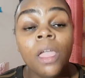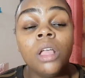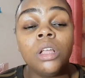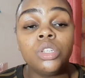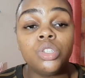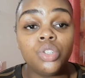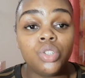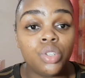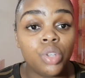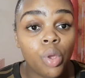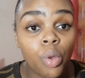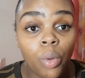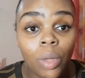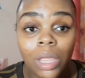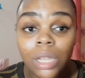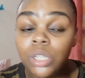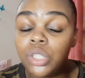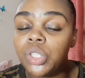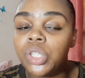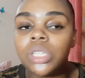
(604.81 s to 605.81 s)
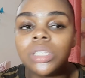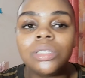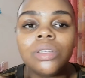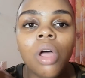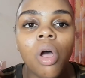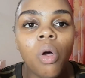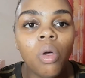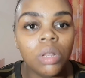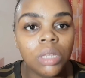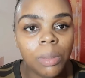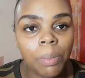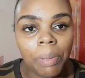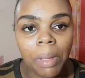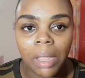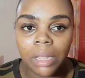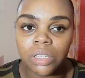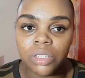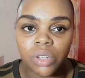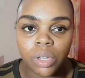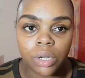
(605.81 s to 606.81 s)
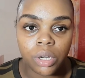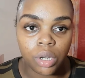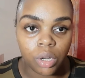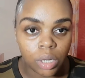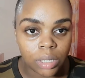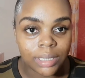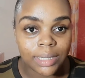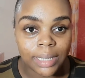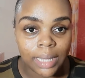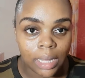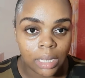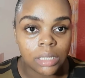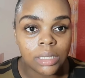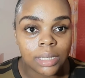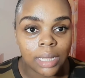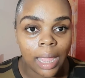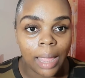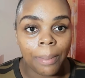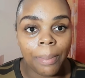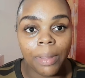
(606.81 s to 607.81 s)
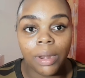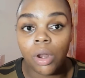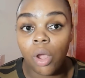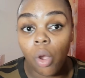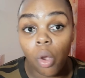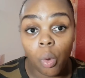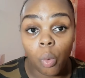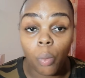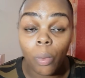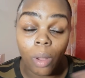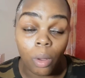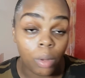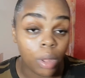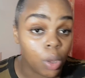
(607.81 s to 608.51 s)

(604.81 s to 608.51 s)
so it just all depends on your skin type and how well